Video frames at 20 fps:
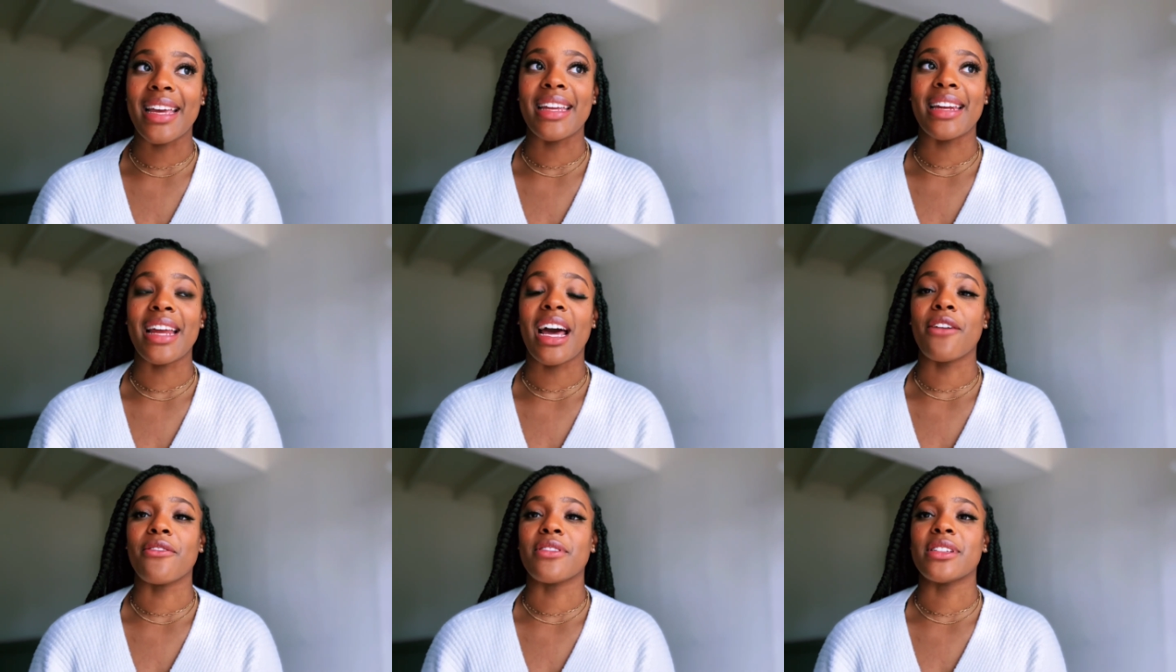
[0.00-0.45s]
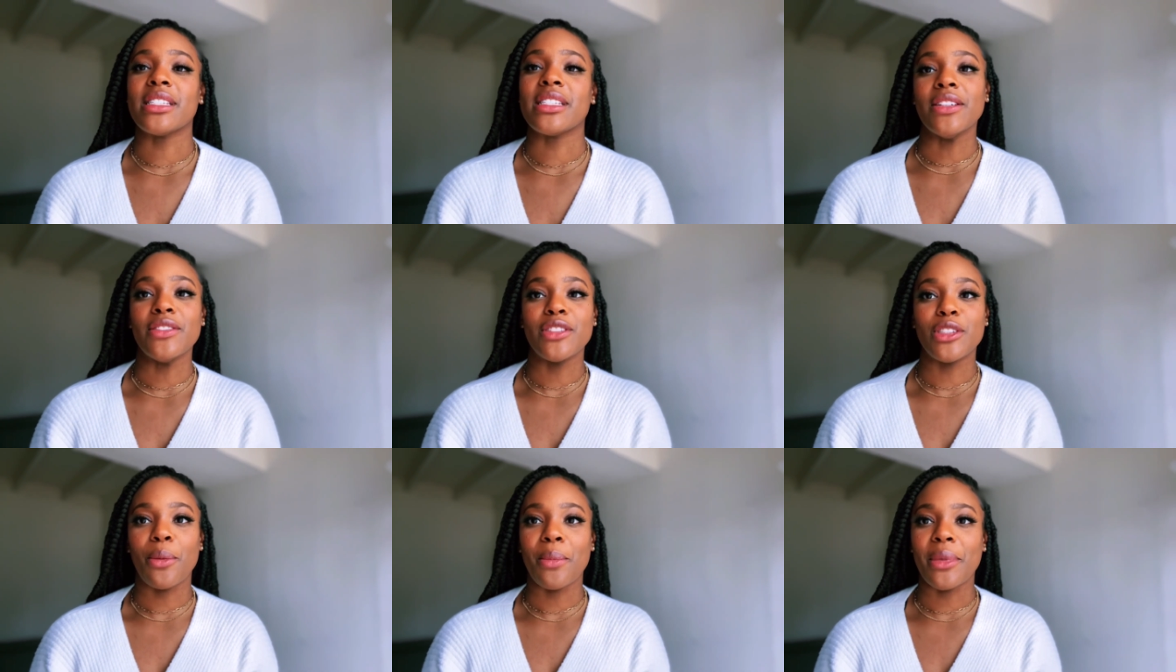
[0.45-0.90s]
and I
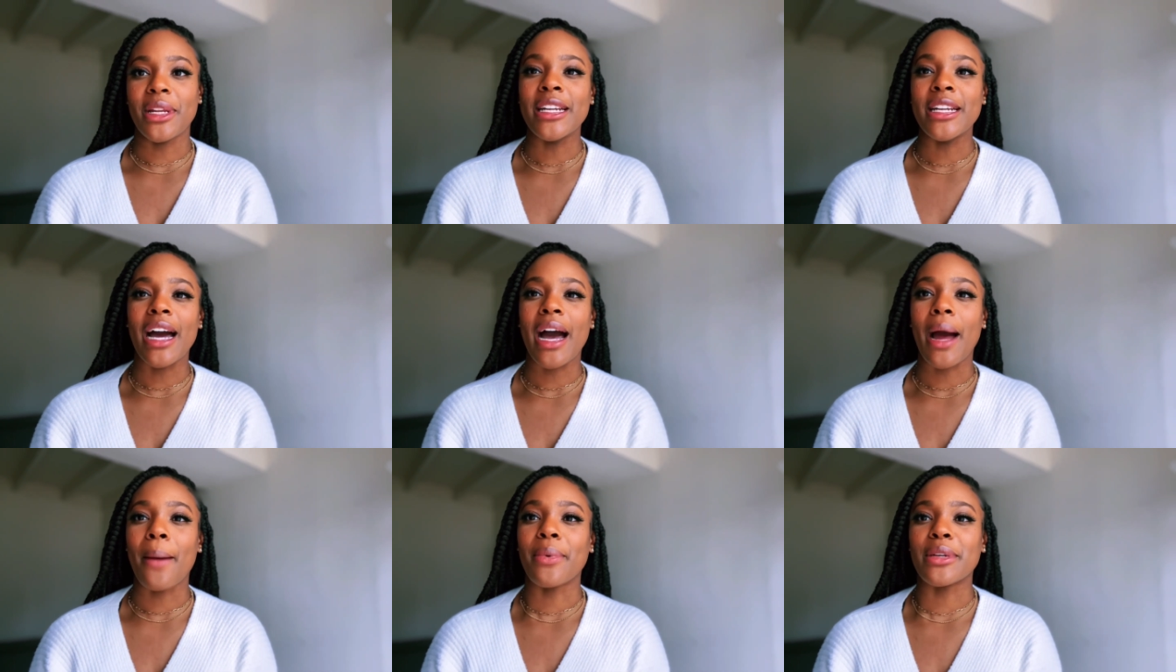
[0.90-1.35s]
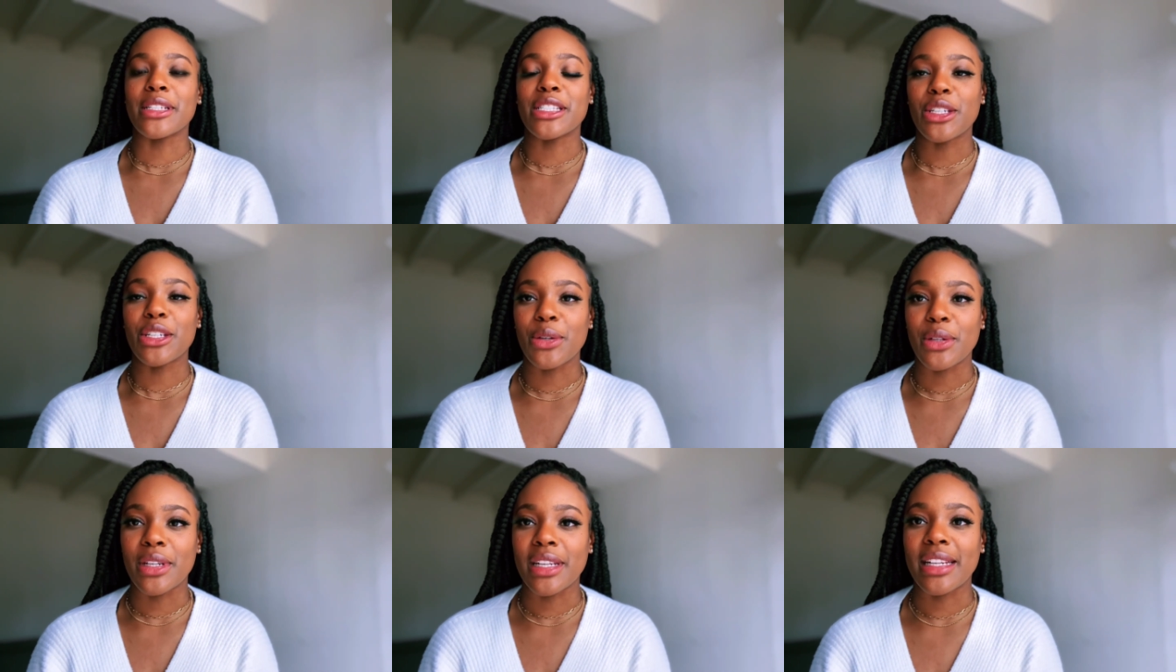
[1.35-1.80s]
received so many
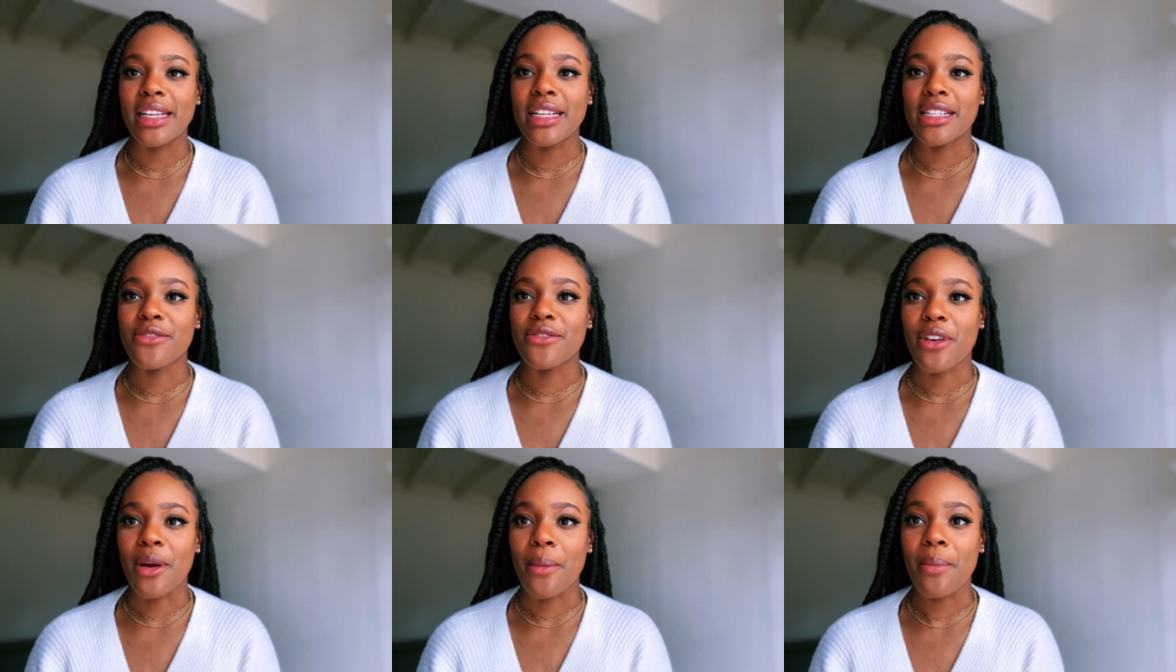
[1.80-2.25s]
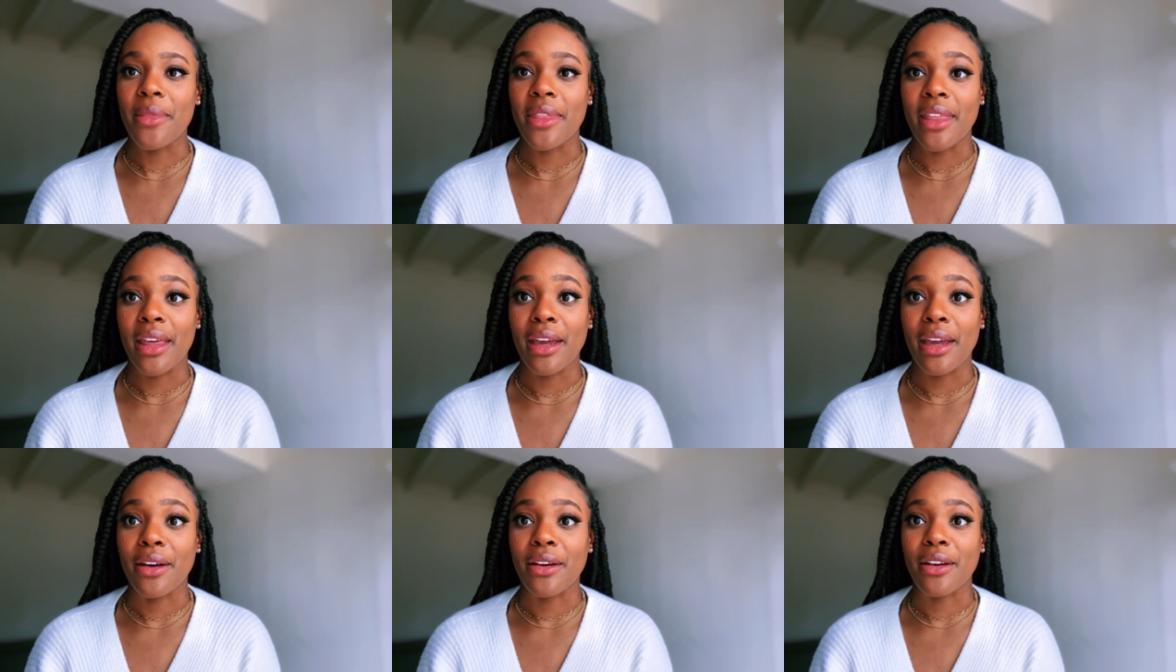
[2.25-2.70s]
opportunities from
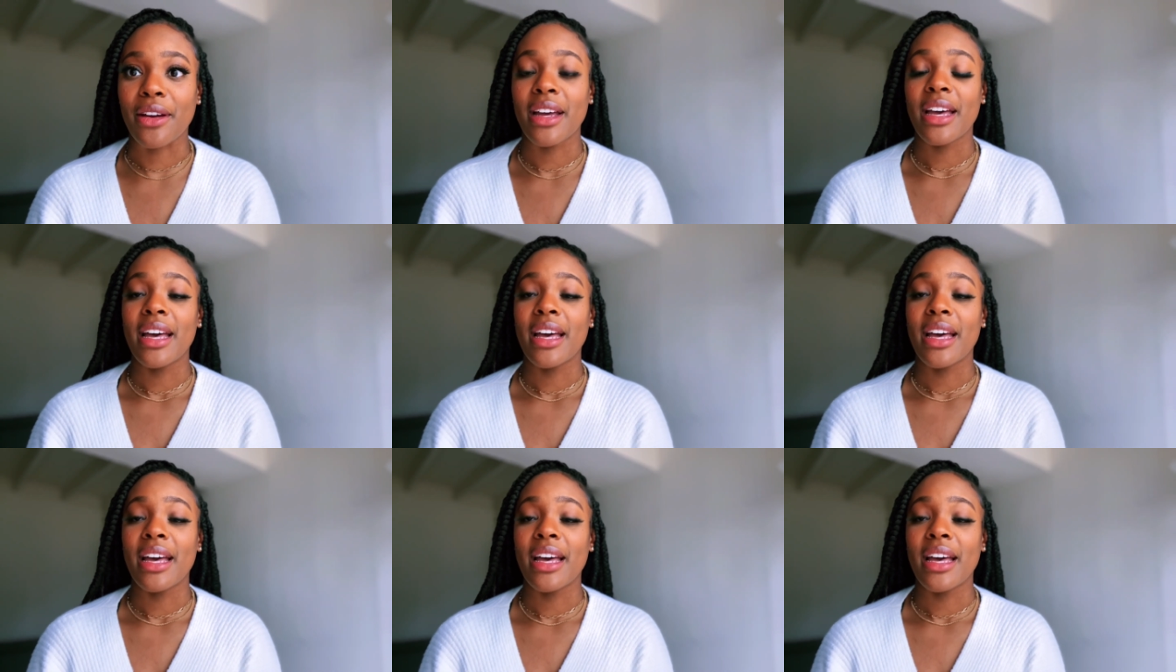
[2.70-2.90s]
there.